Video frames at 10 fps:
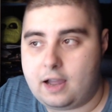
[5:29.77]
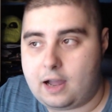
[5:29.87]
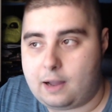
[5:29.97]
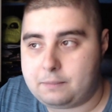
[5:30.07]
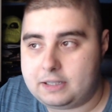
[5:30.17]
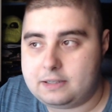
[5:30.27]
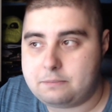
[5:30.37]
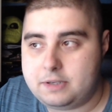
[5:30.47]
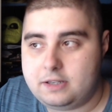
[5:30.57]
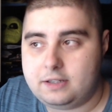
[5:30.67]
I'm gonna
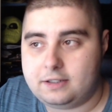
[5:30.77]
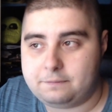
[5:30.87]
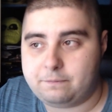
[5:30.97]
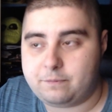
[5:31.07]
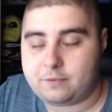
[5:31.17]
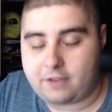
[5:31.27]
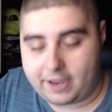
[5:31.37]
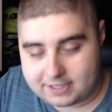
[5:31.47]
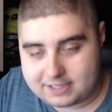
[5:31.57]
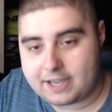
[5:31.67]
be
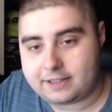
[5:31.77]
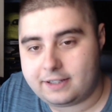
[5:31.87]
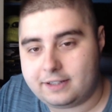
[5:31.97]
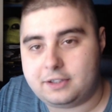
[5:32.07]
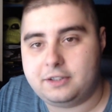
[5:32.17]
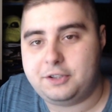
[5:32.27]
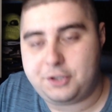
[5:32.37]
excited,